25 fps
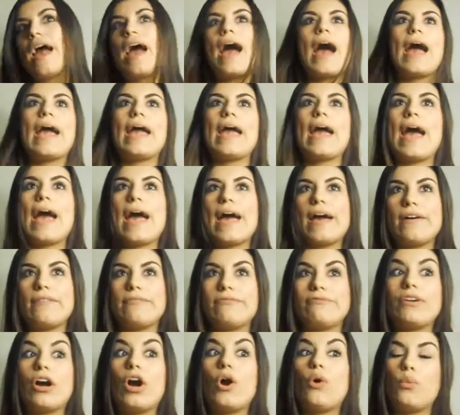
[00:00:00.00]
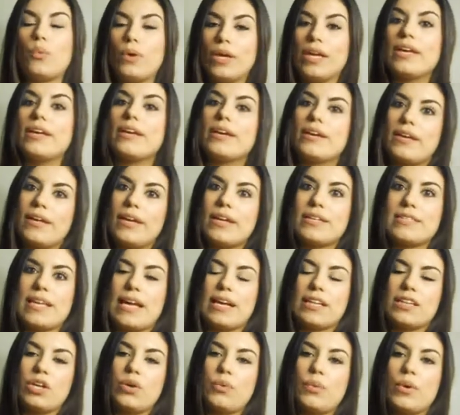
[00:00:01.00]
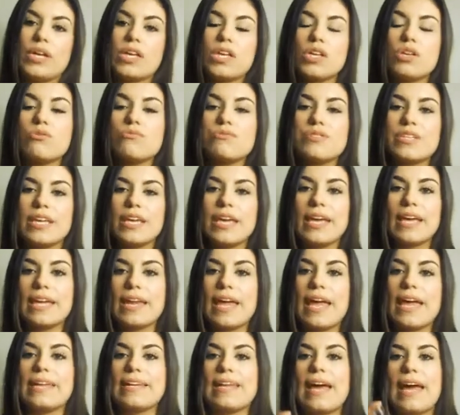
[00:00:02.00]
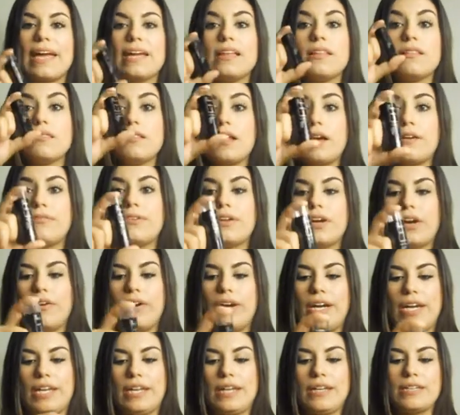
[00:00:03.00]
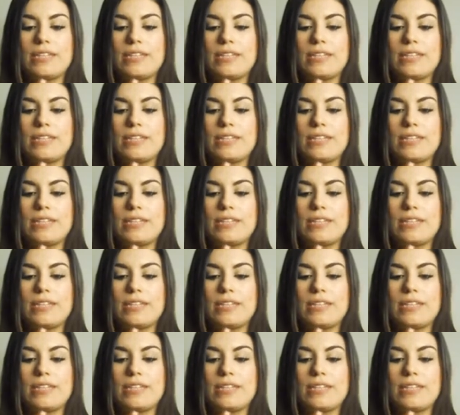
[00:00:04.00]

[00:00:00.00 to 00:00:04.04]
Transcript: I have a week, exactly a week, using it, and I love it already.